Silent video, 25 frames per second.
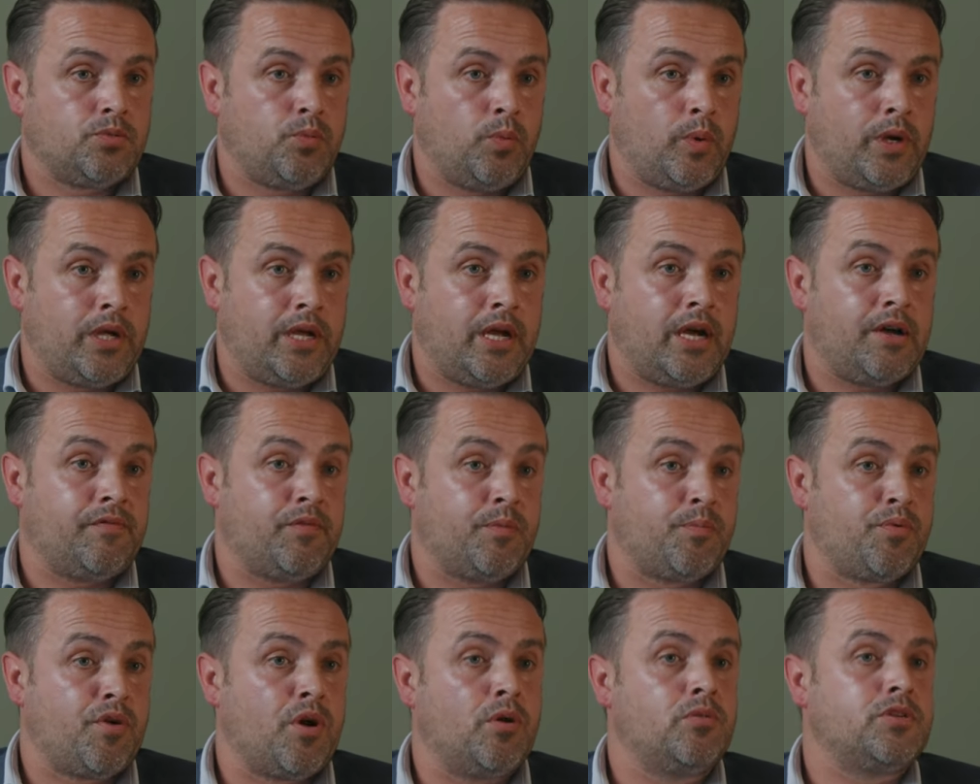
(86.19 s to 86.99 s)
we have a
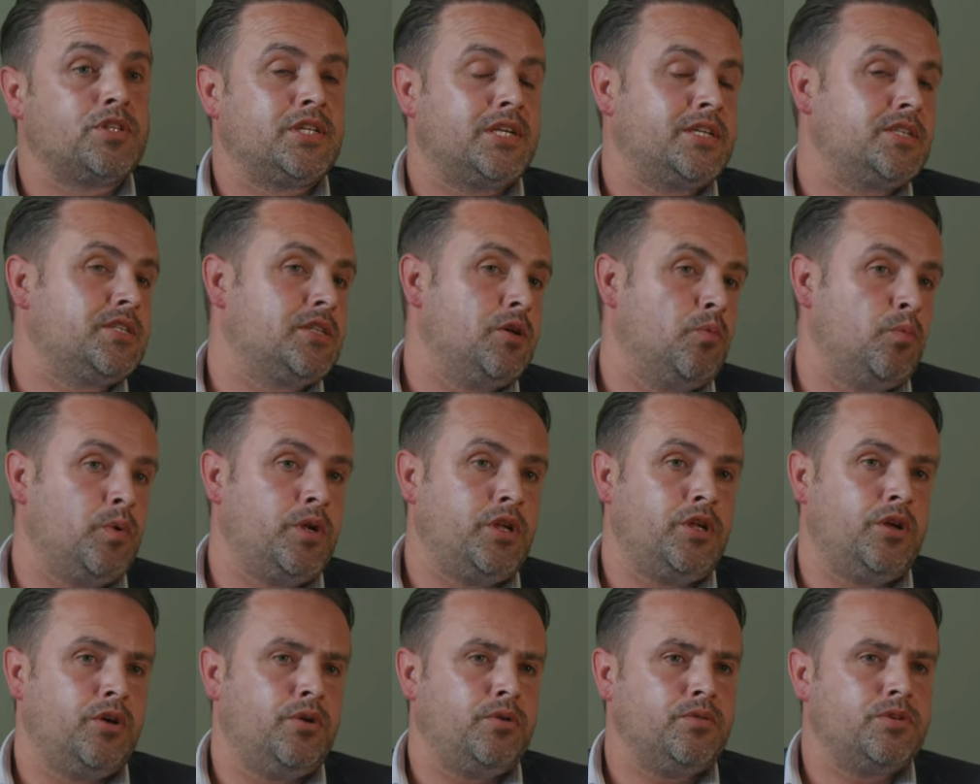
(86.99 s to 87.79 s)
process that we
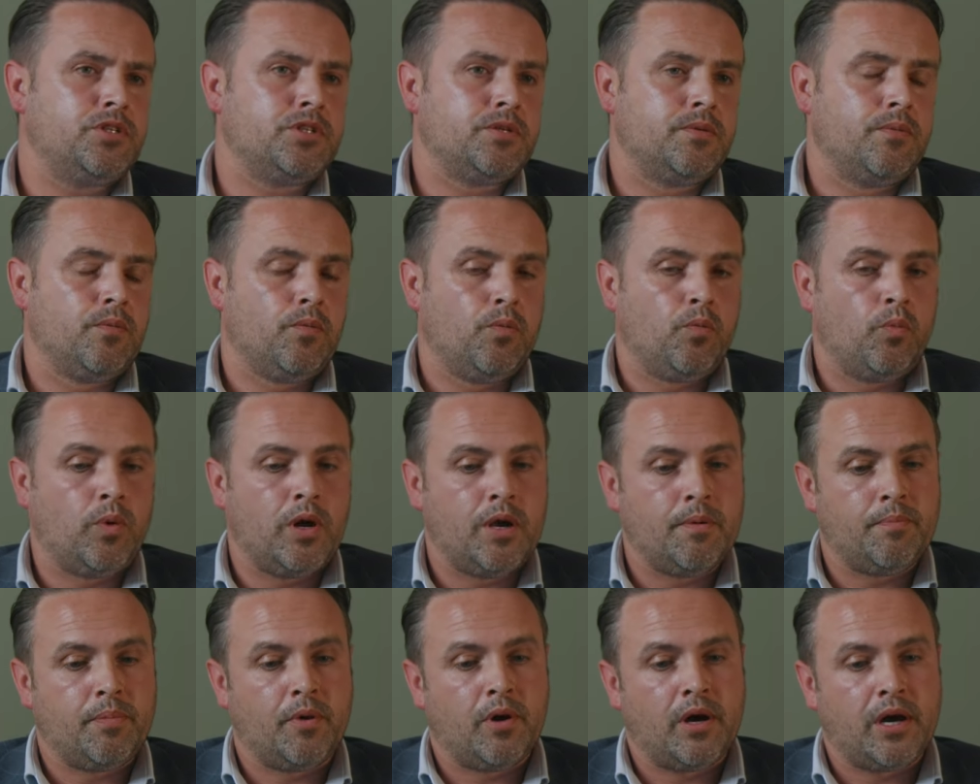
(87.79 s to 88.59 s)
use
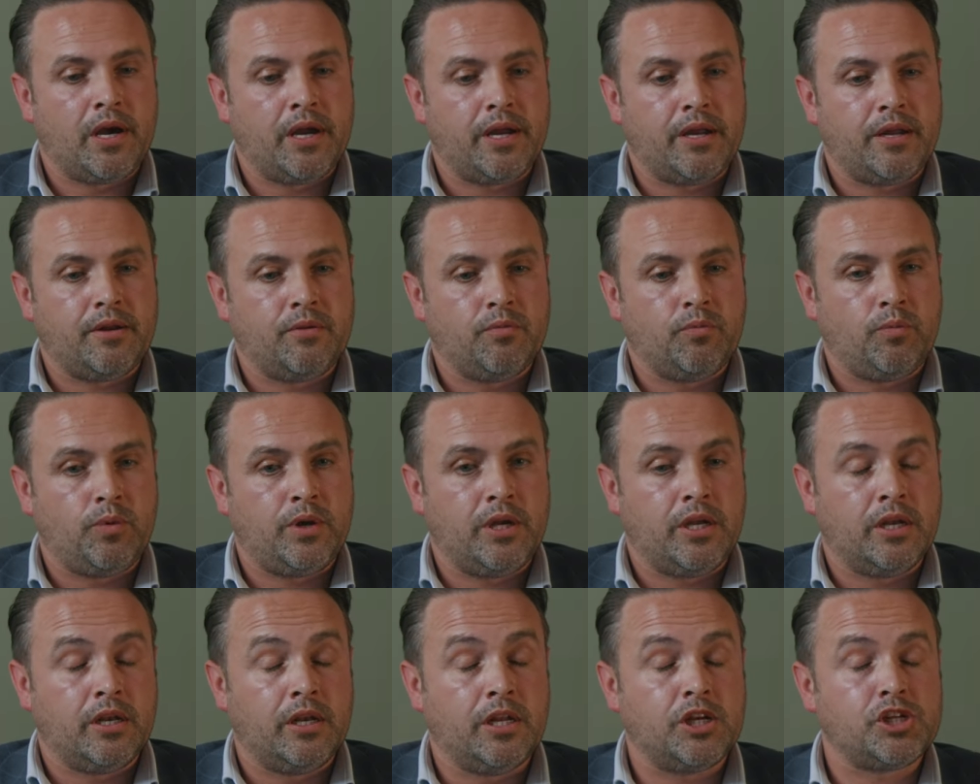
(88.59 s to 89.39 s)
whereby
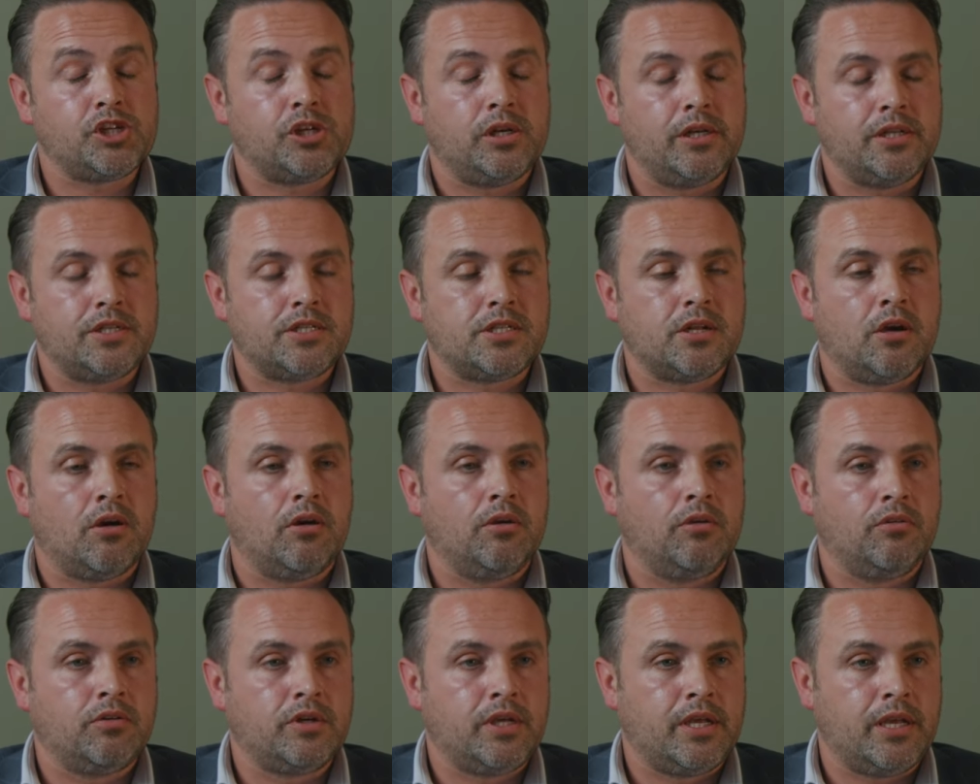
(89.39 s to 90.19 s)
we initially start
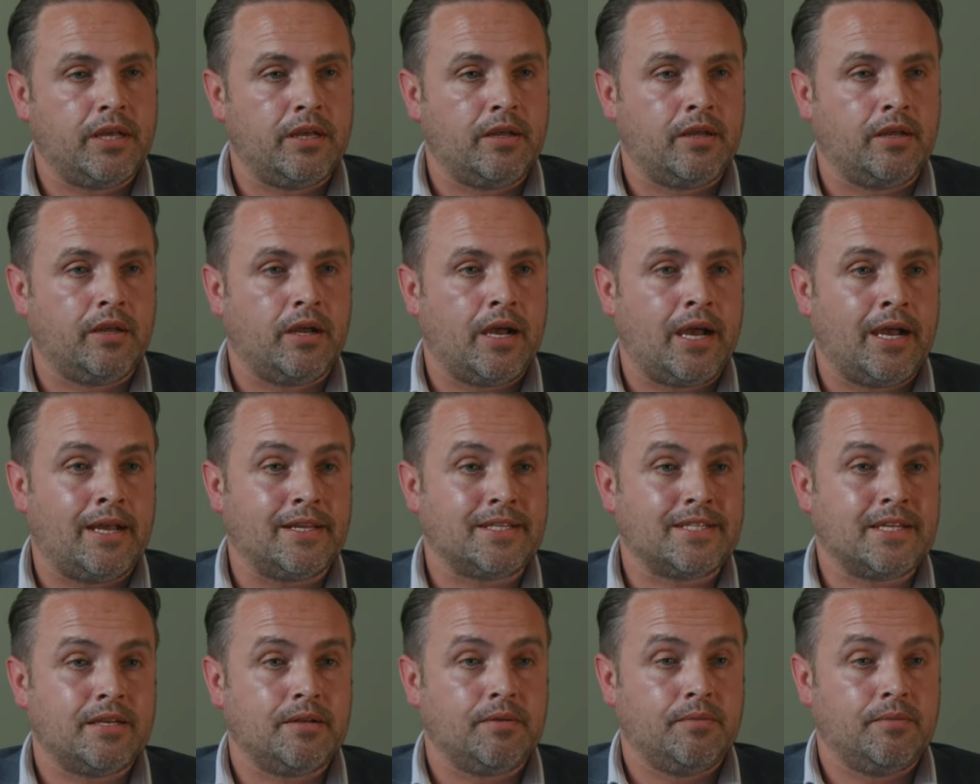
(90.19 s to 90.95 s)
looking at